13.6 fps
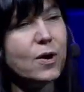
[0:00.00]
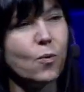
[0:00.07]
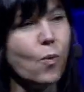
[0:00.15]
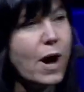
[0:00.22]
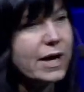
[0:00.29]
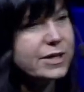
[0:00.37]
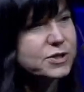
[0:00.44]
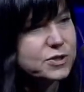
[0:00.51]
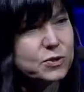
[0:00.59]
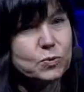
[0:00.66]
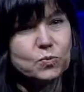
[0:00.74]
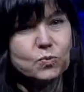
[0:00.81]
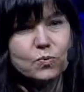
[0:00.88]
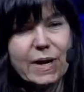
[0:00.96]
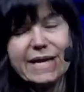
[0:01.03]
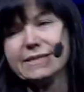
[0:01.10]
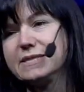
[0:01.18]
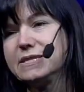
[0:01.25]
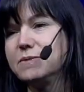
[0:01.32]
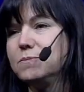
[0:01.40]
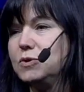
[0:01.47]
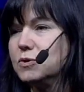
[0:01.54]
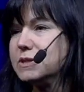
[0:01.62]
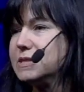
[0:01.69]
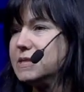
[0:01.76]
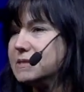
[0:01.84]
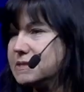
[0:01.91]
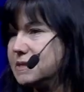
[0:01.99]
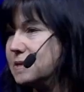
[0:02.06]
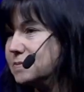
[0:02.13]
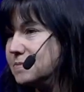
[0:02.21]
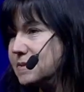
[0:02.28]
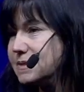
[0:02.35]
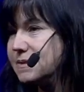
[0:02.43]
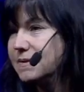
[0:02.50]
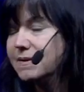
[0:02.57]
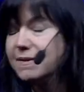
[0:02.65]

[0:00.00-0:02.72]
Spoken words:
want to ransom your systems.